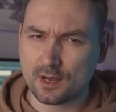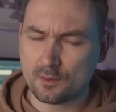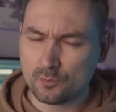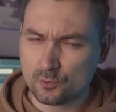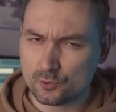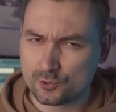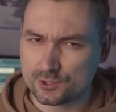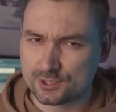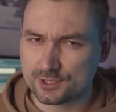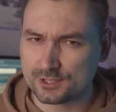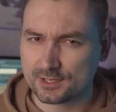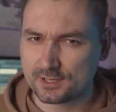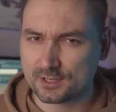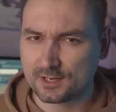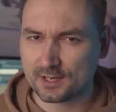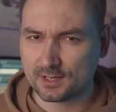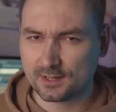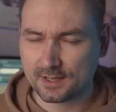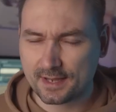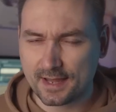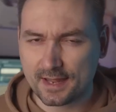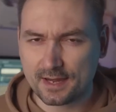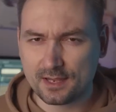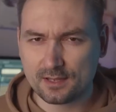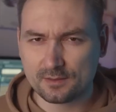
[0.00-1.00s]
do with such an
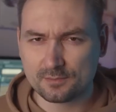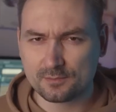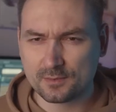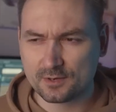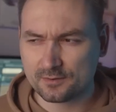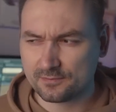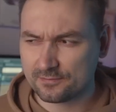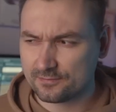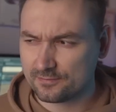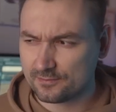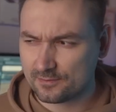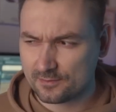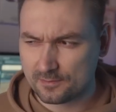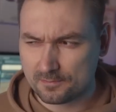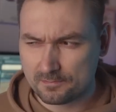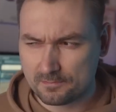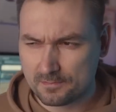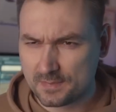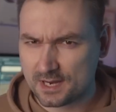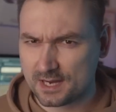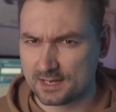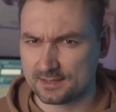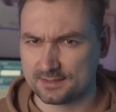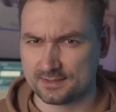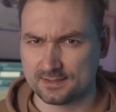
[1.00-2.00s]
AI. I
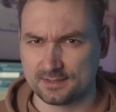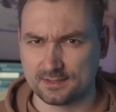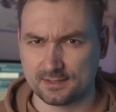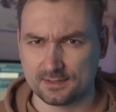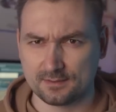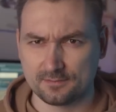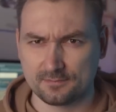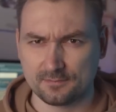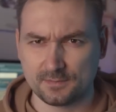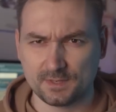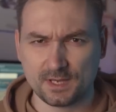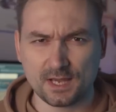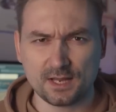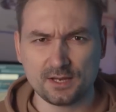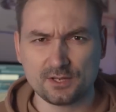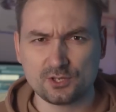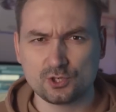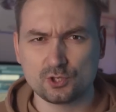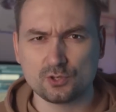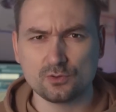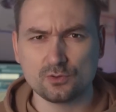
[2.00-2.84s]
personally believe that the